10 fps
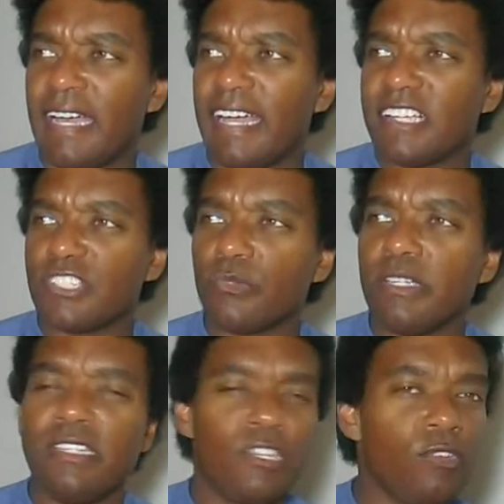
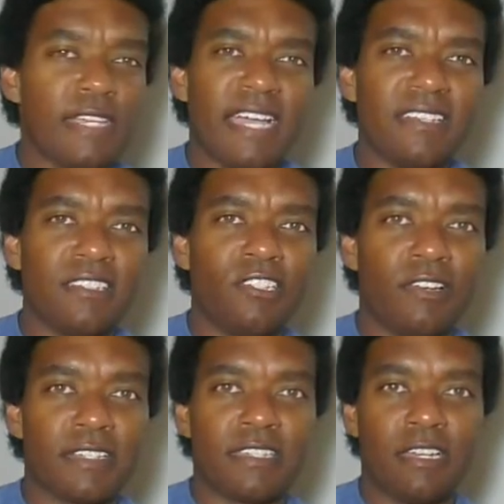actually knew that,
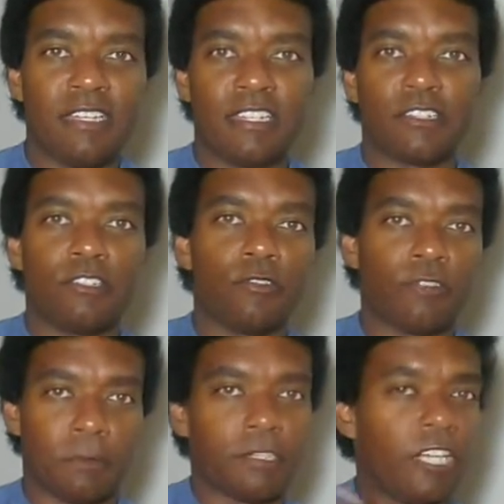you know,
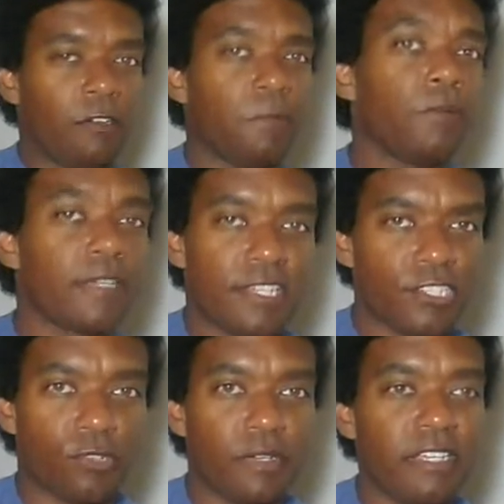like from the comic book
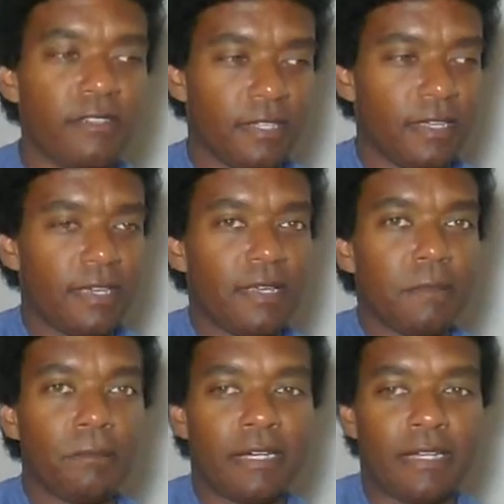history,
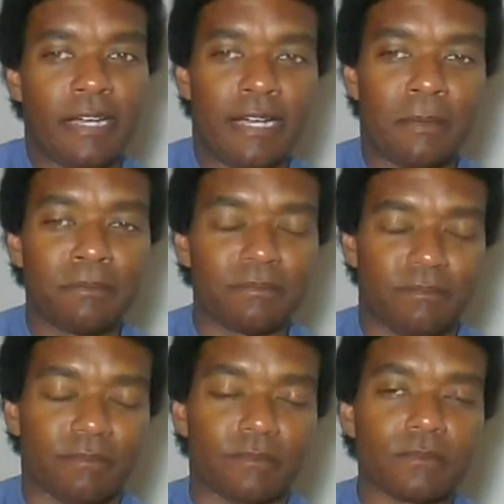but I've
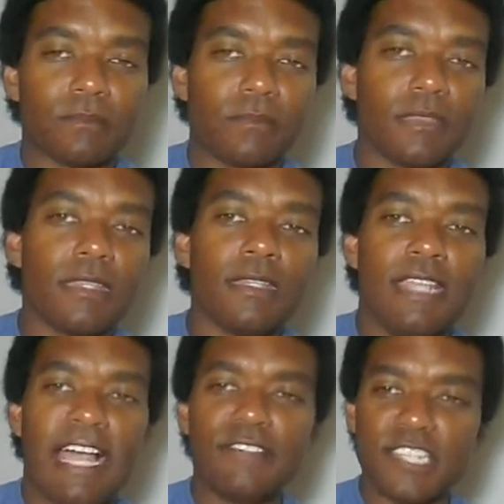
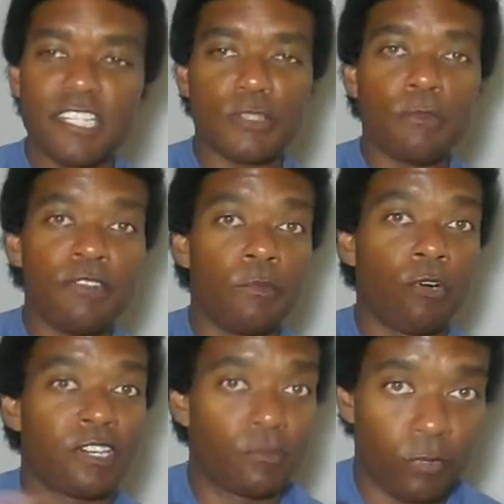seen this movie
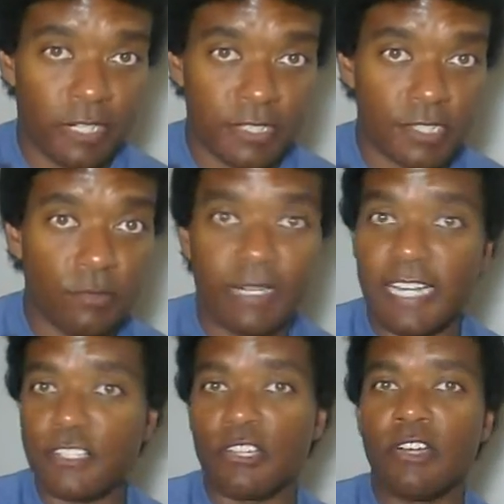more than once.
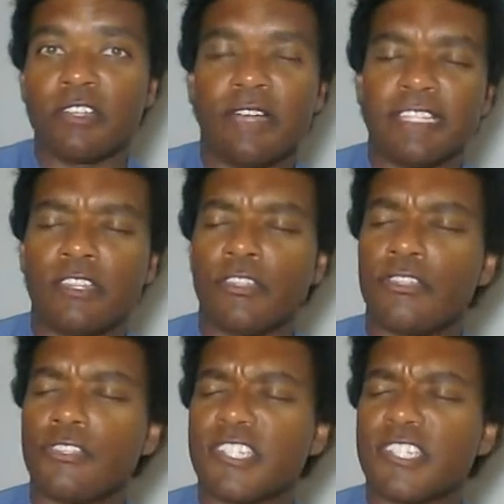When I saw it like the